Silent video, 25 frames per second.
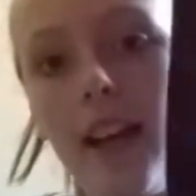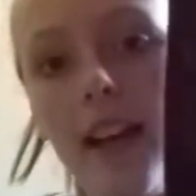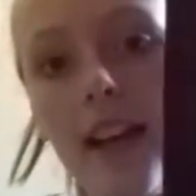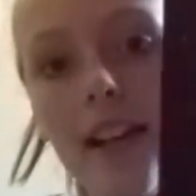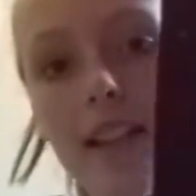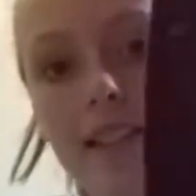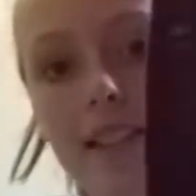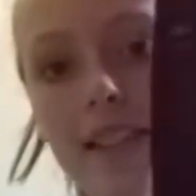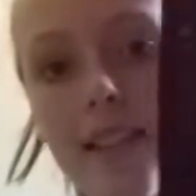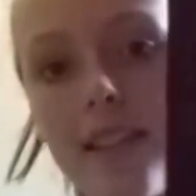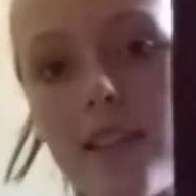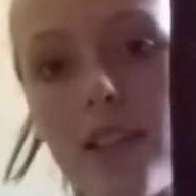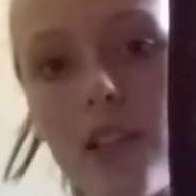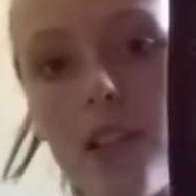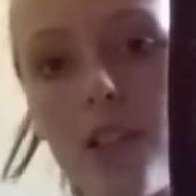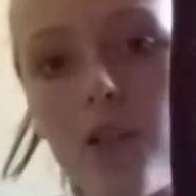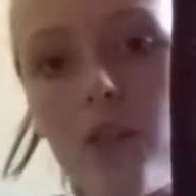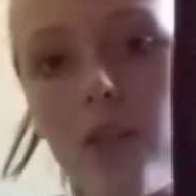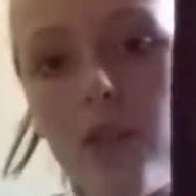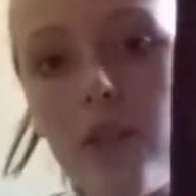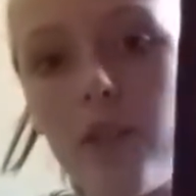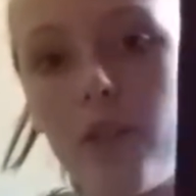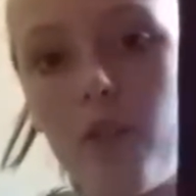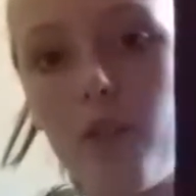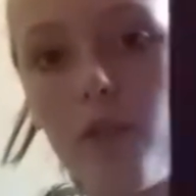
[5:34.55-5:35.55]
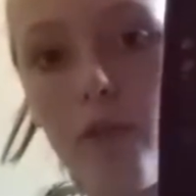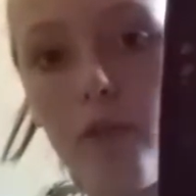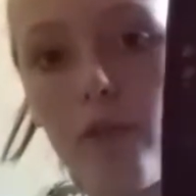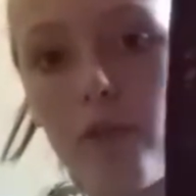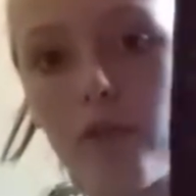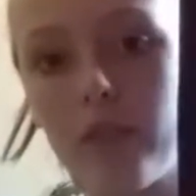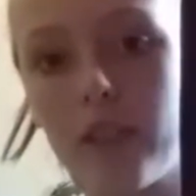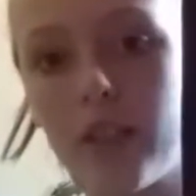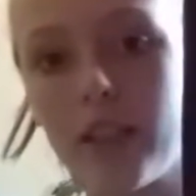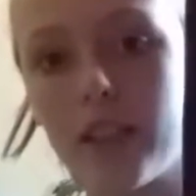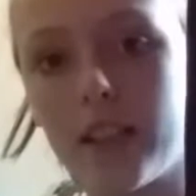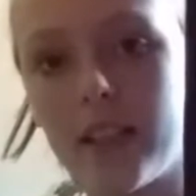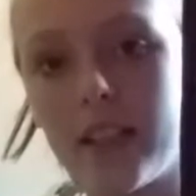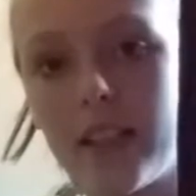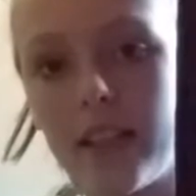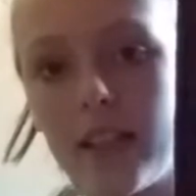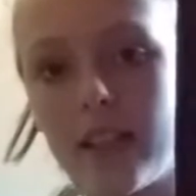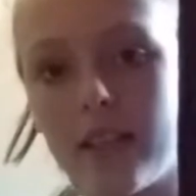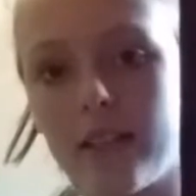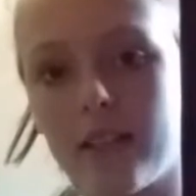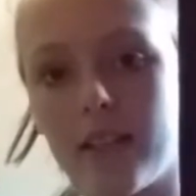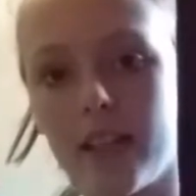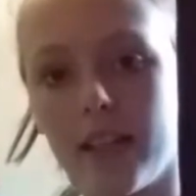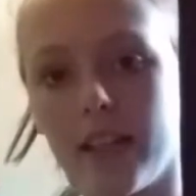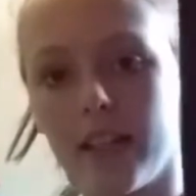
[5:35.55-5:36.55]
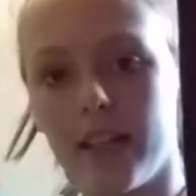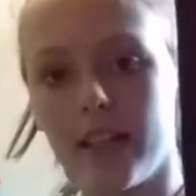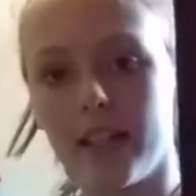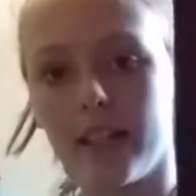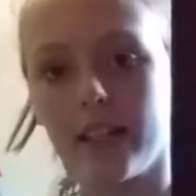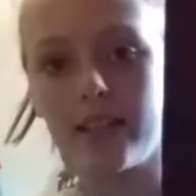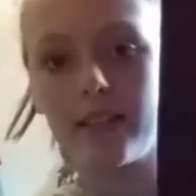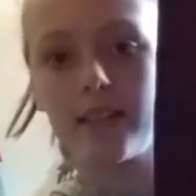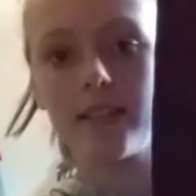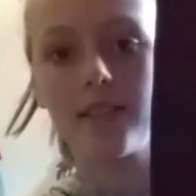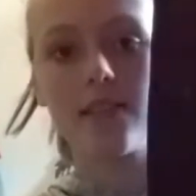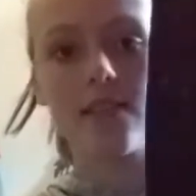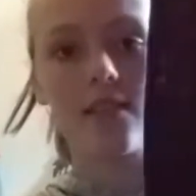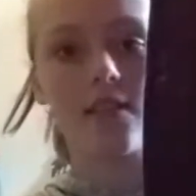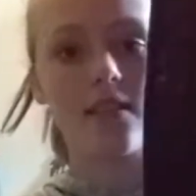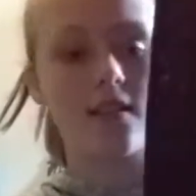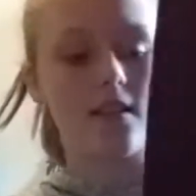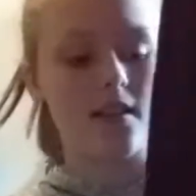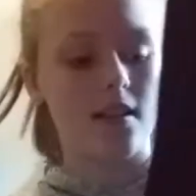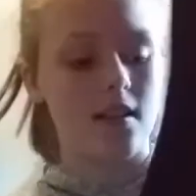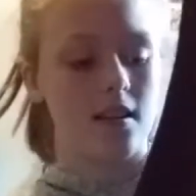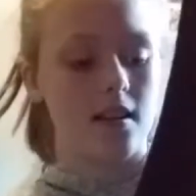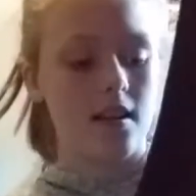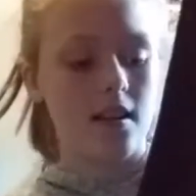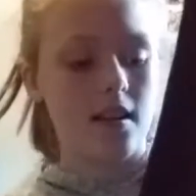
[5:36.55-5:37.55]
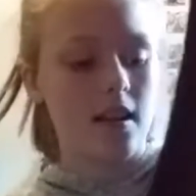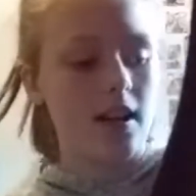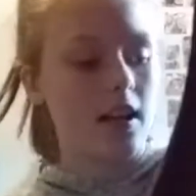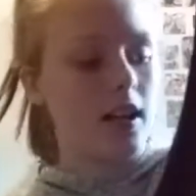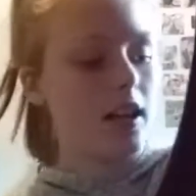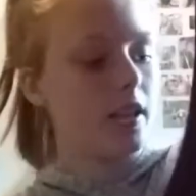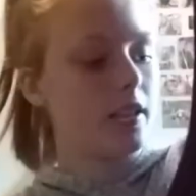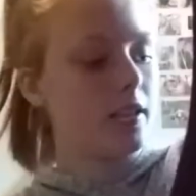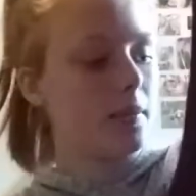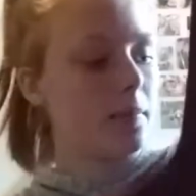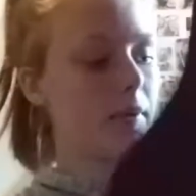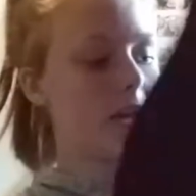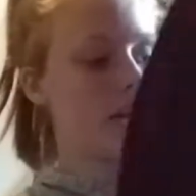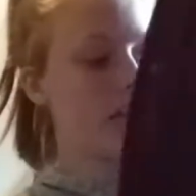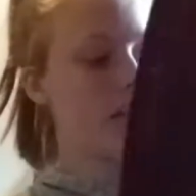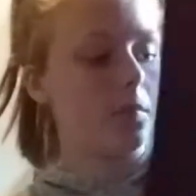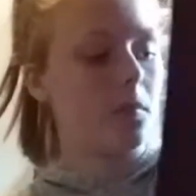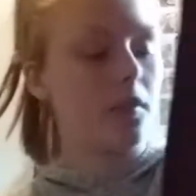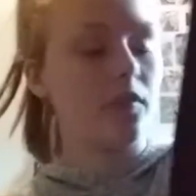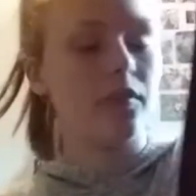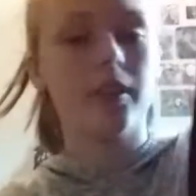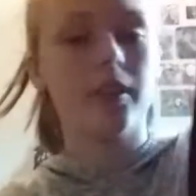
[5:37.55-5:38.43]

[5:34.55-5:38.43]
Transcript: Has these cute little frillied things at the bottom